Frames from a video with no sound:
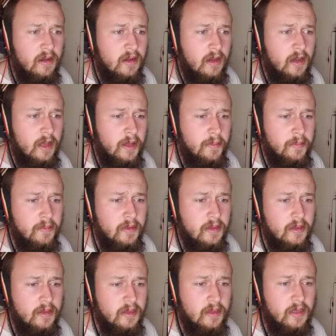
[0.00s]
Um,
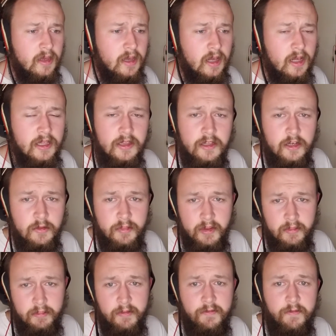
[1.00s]
Uh, a little
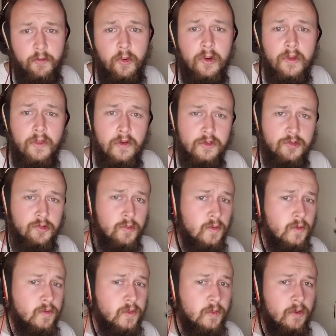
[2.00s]
bit before those
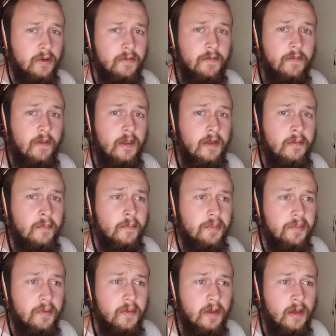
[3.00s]
rules were in, in
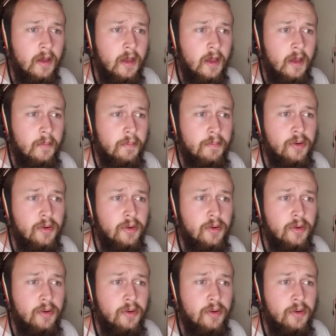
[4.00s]
uh,